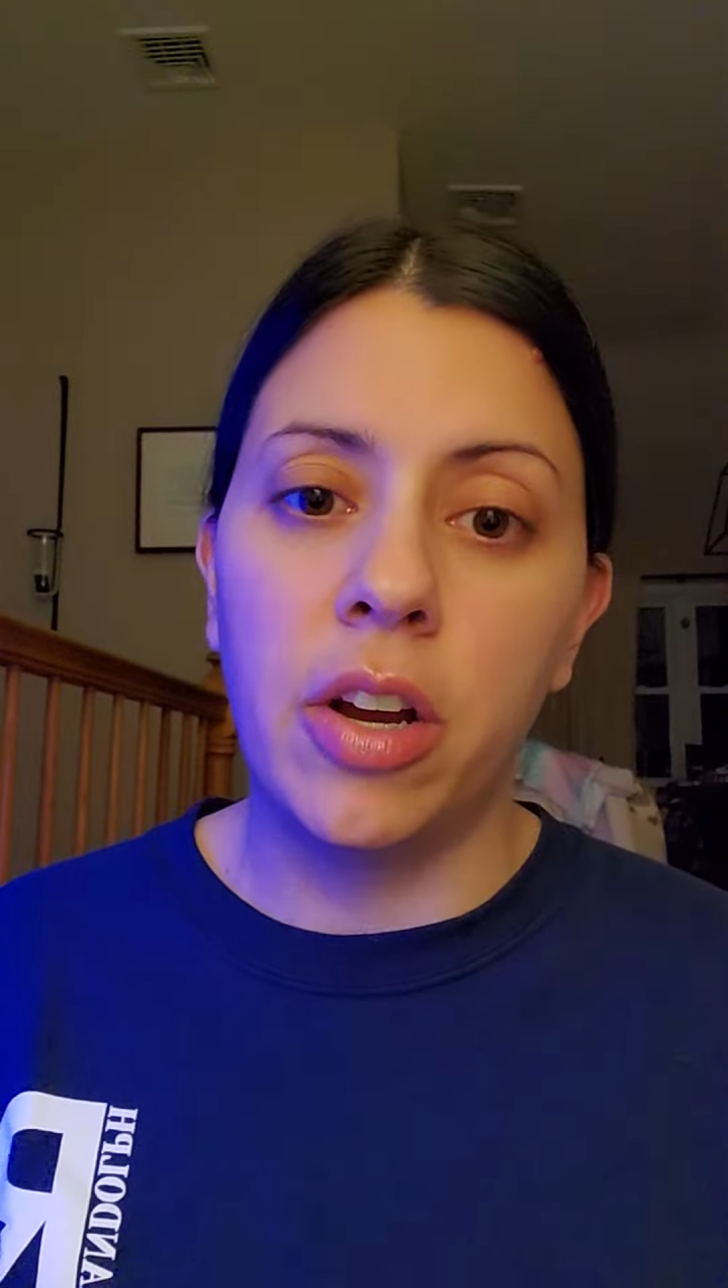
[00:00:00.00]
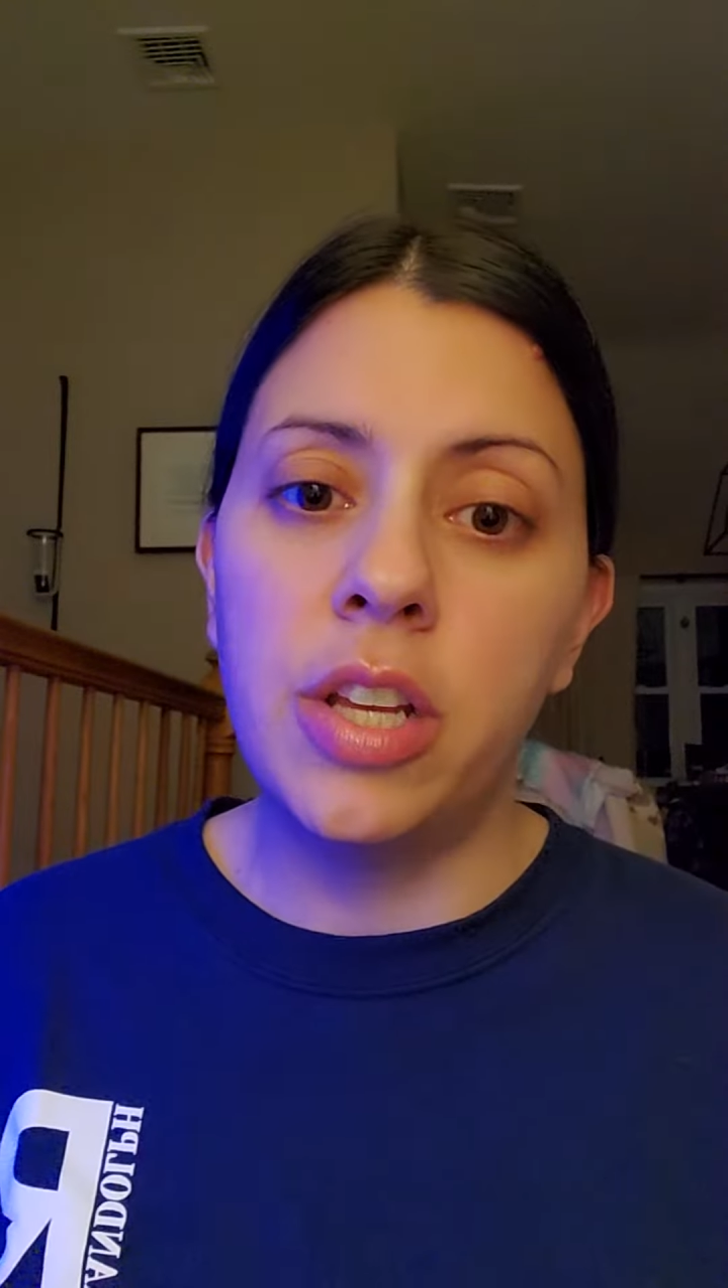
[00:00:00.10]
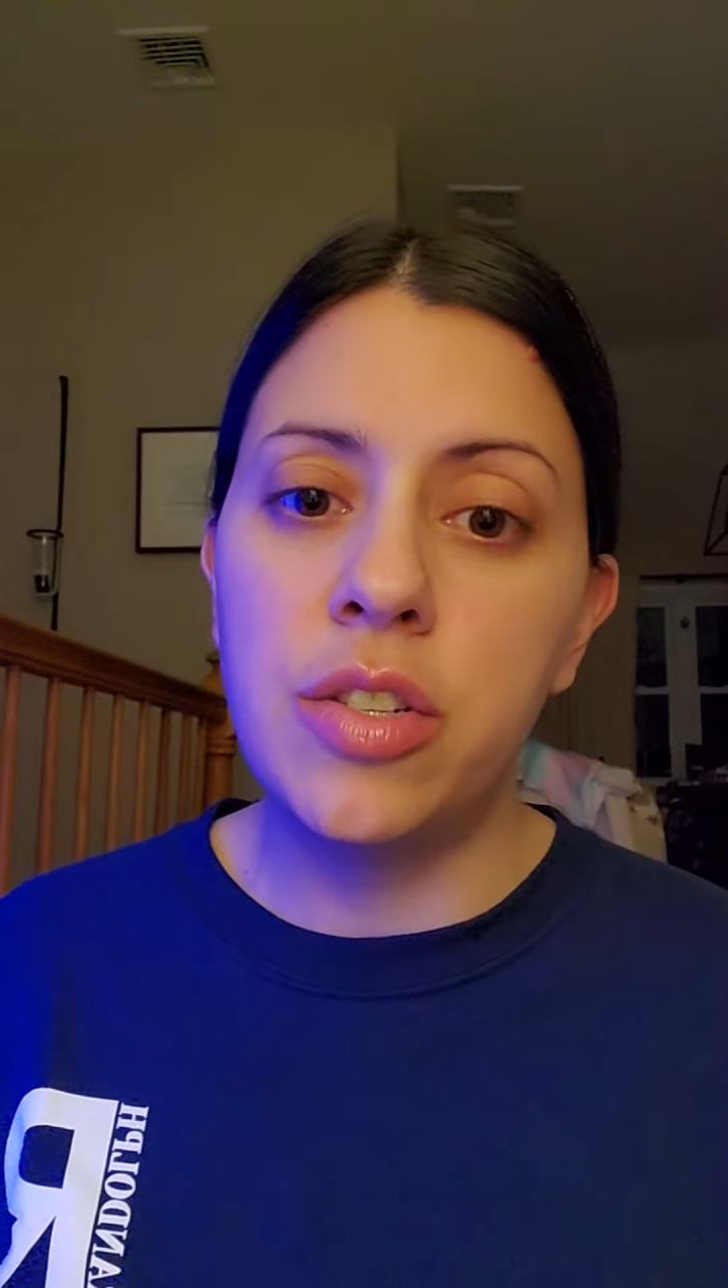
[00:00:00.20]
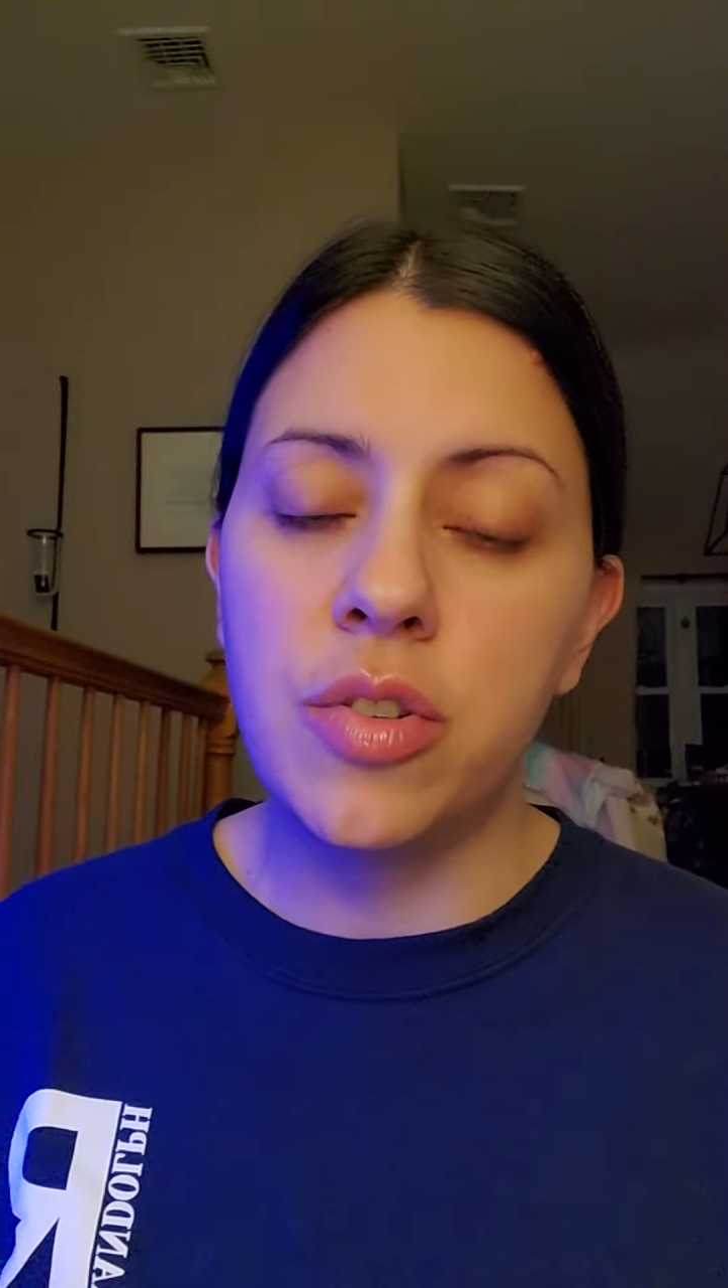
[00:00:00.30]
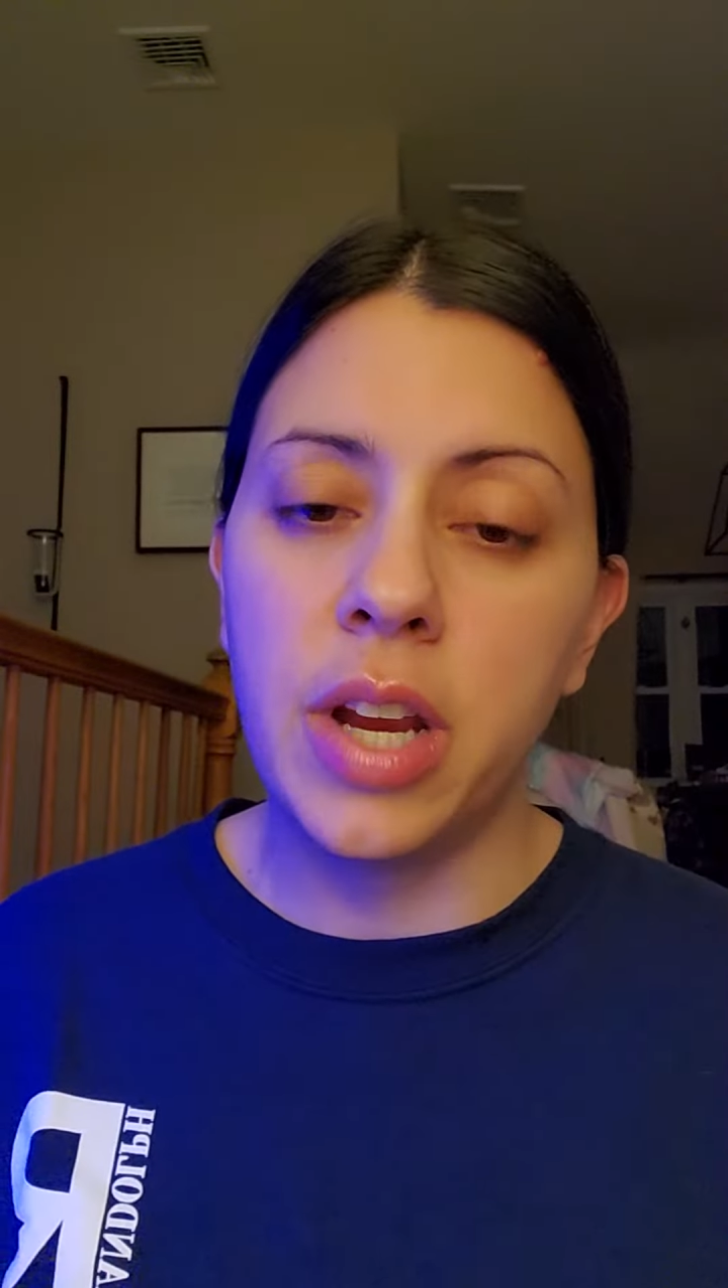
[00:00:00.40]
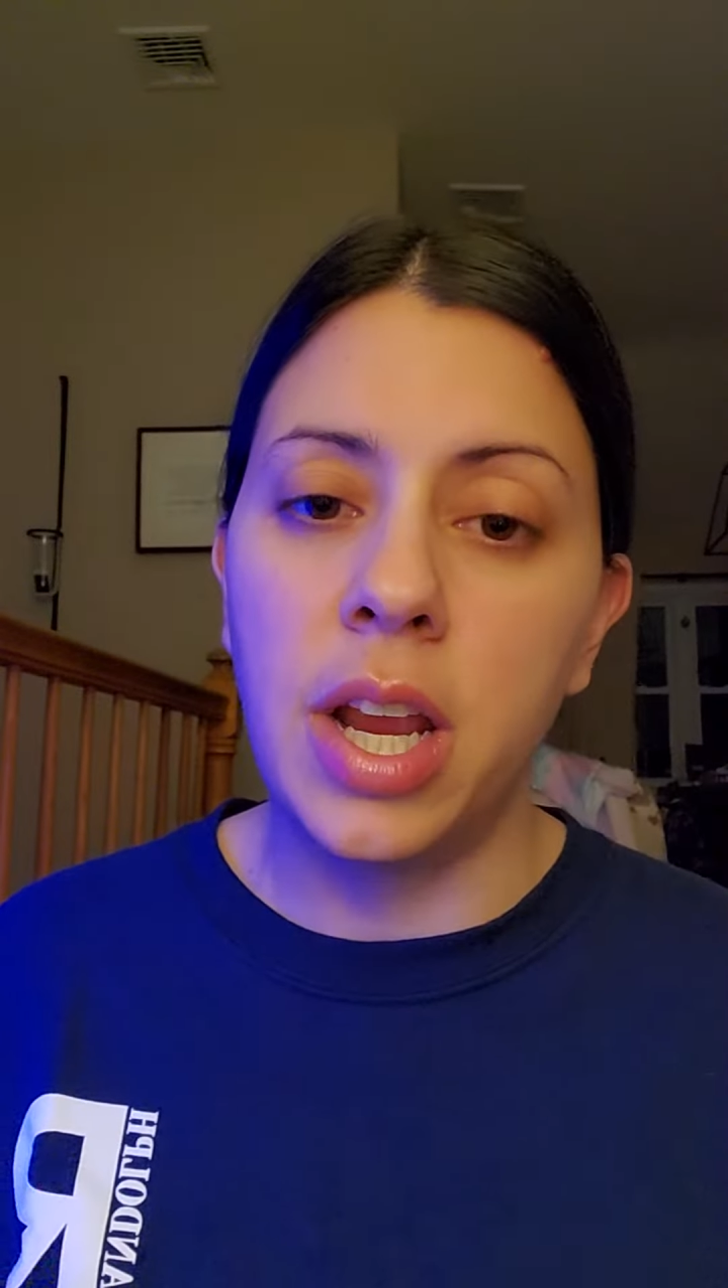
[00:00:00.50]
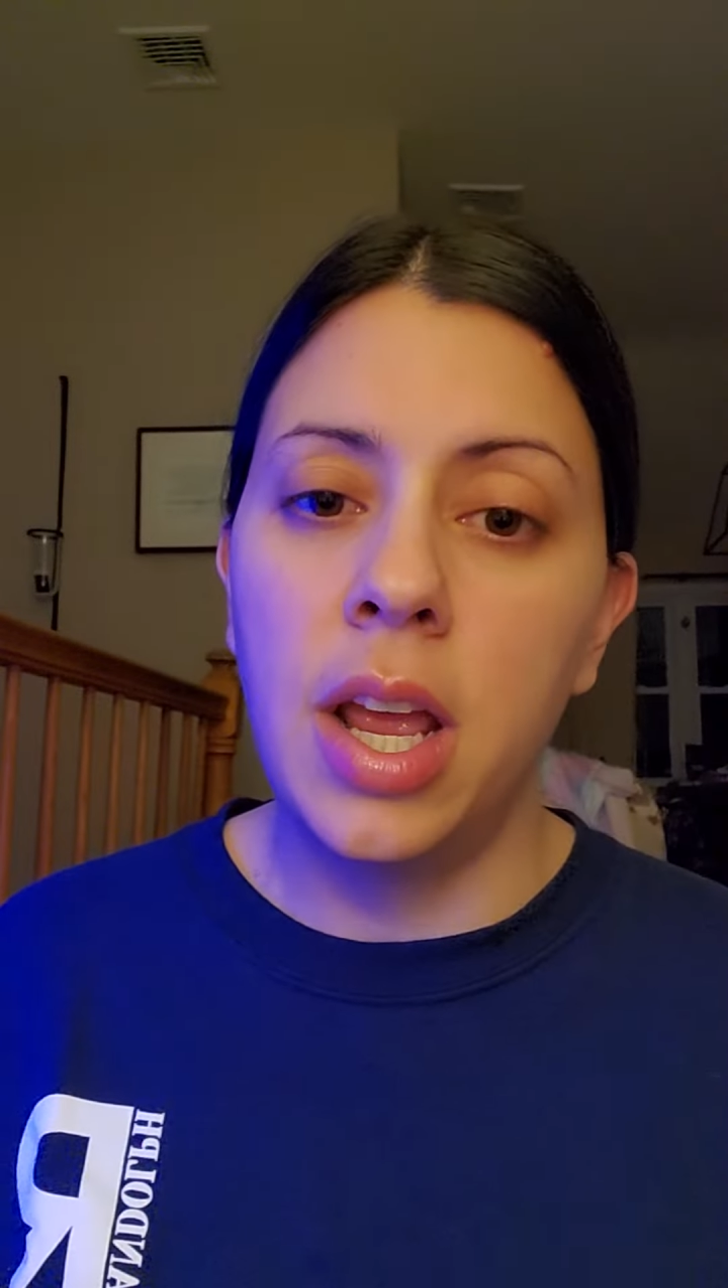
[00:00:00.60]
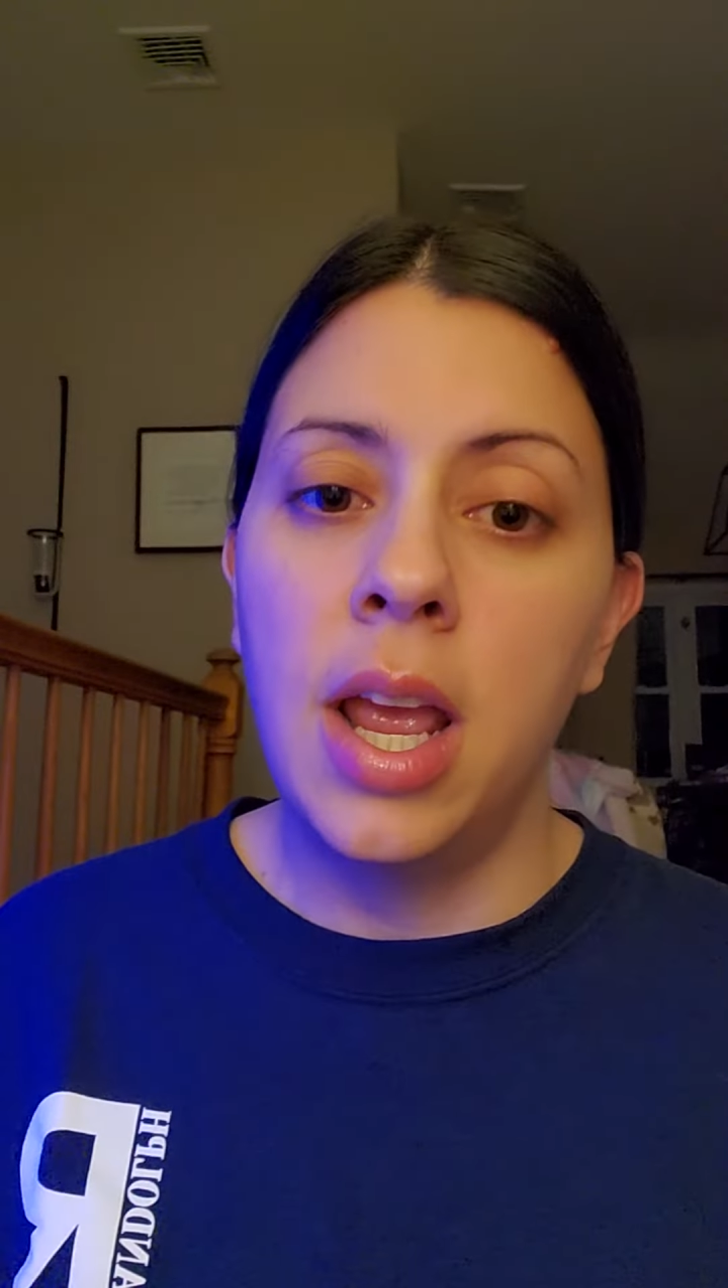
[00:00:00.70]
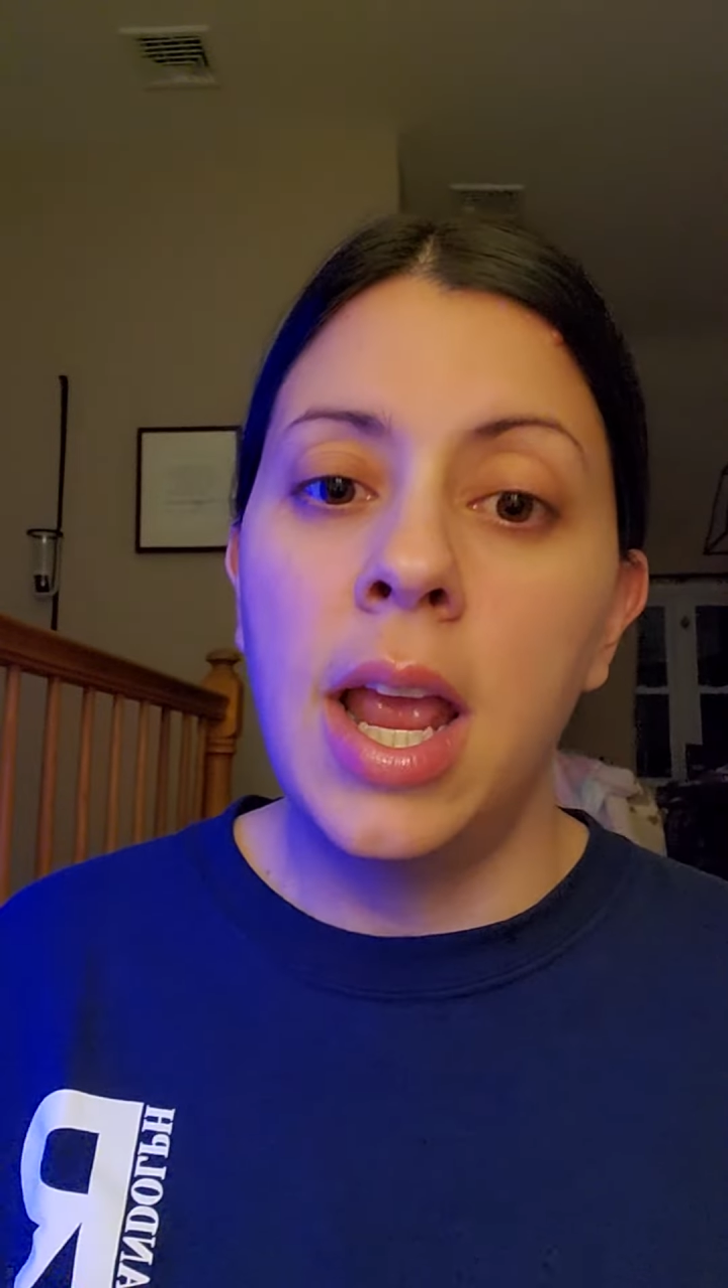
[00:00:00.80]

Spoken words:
history